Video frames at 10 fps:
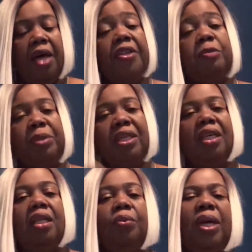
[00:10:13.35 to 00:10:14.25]
this
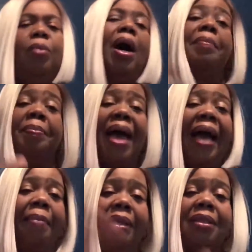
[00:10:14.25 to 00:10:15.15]
particular week. Well, I'll be
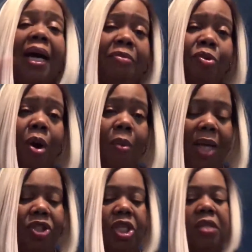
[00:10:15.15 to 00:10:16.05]
back by the time you all
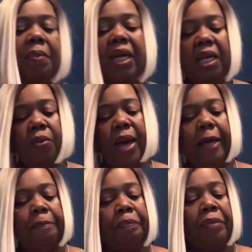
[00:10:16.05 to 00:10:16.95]
watch this. But
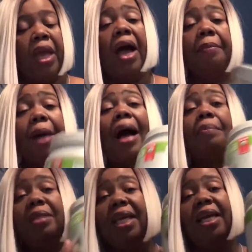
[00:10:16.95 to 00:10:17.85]
anyway, I'll
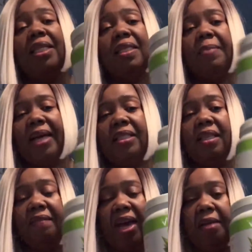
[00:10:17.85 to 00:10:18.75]
be taking this back to
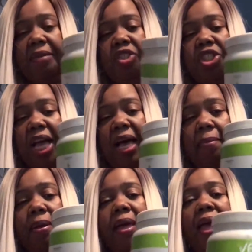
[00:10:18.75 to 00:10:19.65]
the vitamin
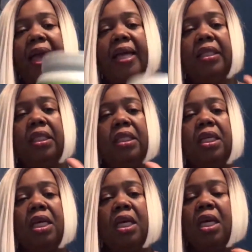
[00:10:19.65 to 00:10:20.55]
shop. And
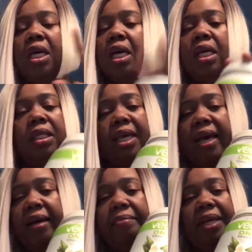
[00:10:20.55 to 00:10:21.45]

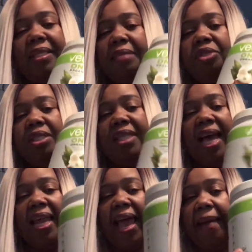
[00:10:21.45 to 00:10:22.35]
yeah, because I'm just
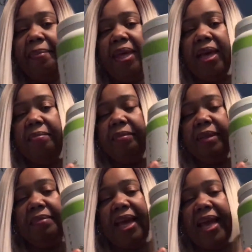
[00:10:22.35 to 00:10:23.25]
not happy.
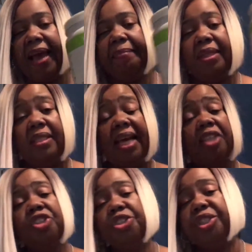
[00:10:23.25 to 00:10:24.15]
I'm not happy. The
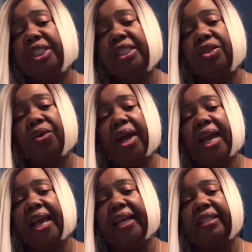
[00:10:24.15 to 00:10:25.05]
texture is
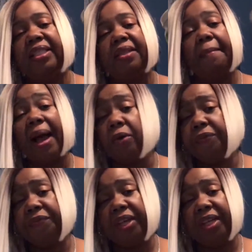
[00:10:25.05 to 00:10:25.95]
great. The
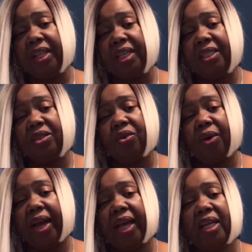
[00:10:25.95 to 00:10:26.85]
mouthfeel is
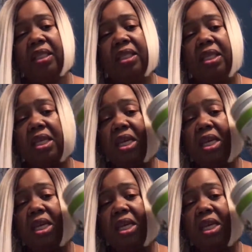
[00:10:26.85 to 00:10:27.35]
great.